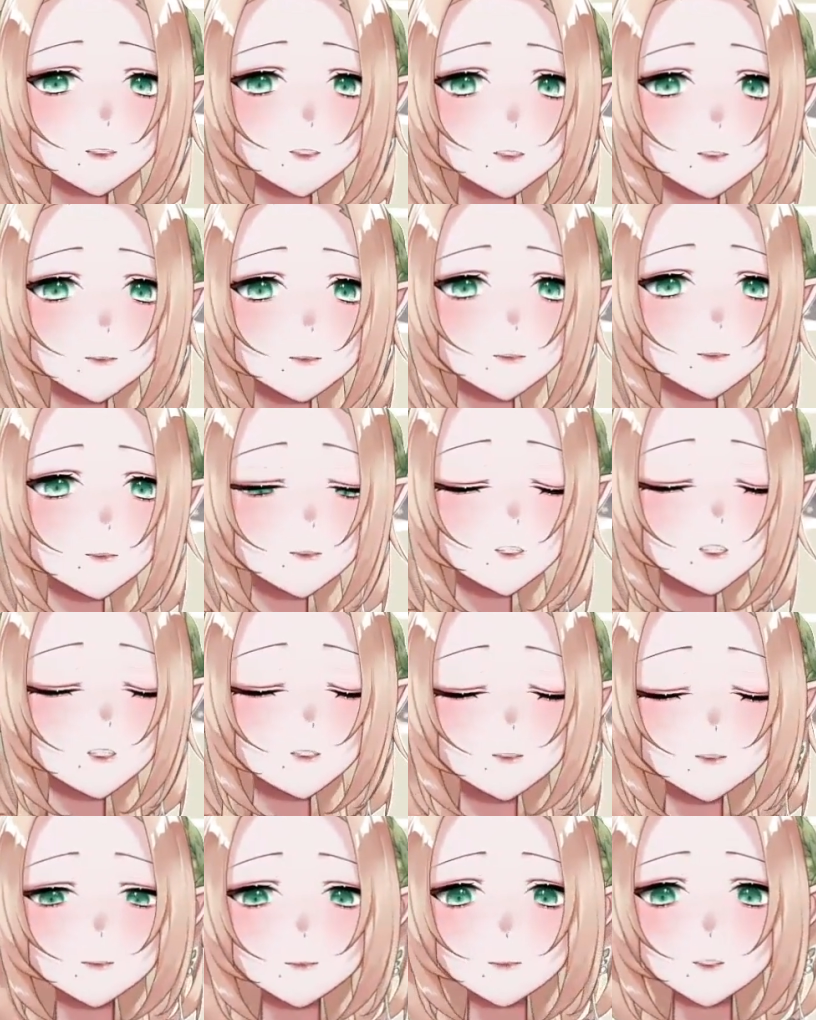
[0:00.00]

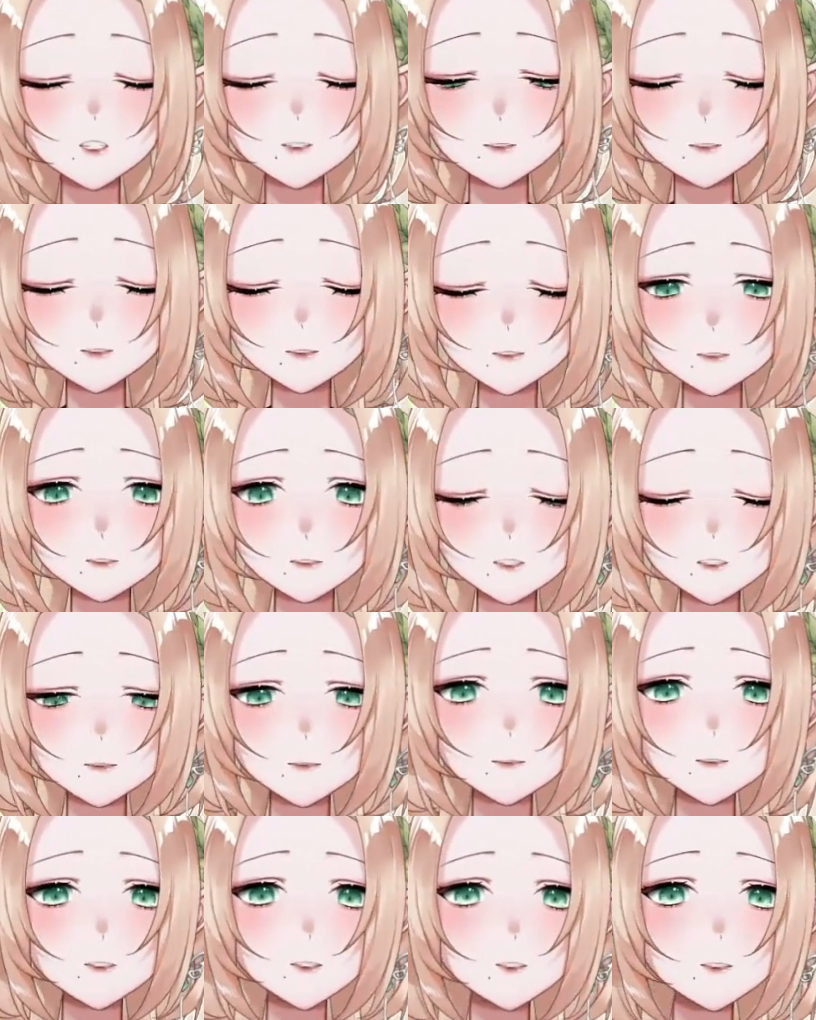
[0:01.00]
overpriced fancy
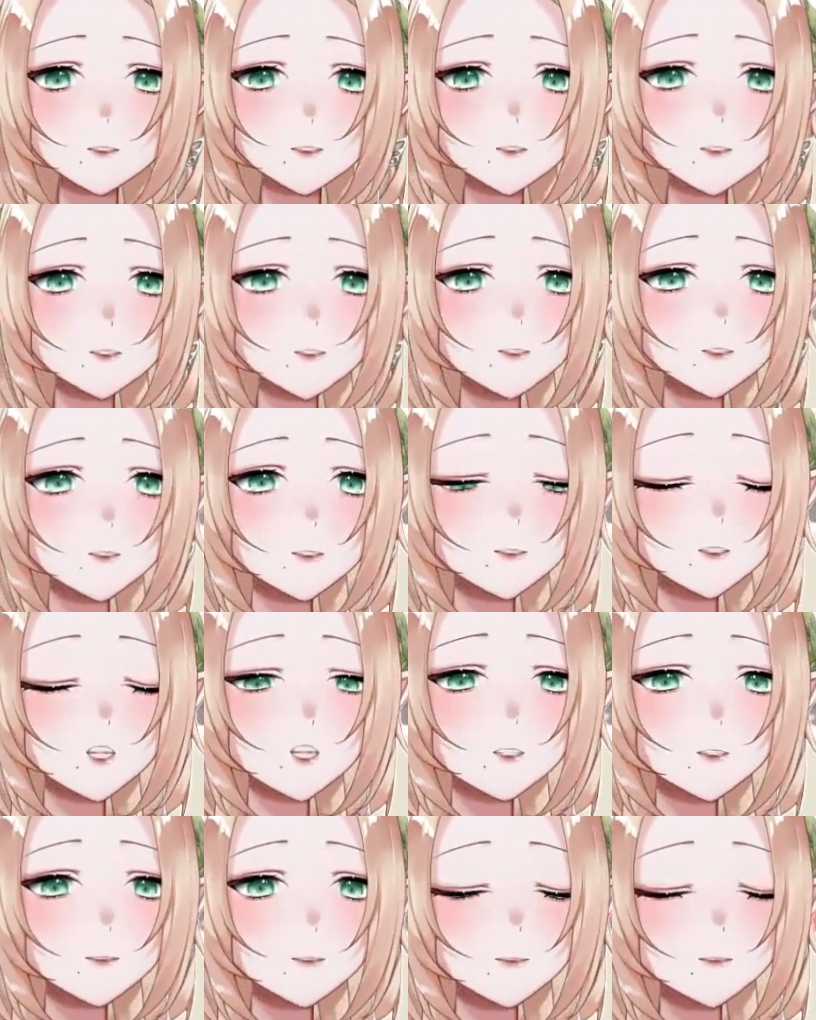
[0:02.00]
stuff
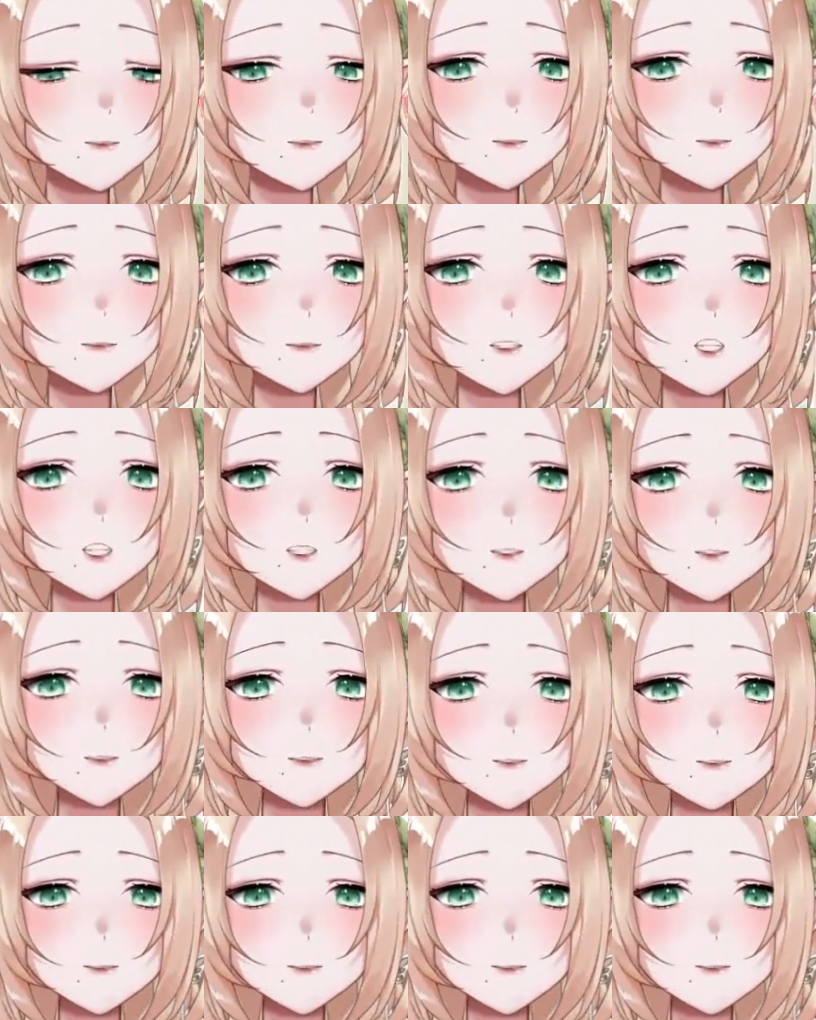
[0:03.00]
that the pet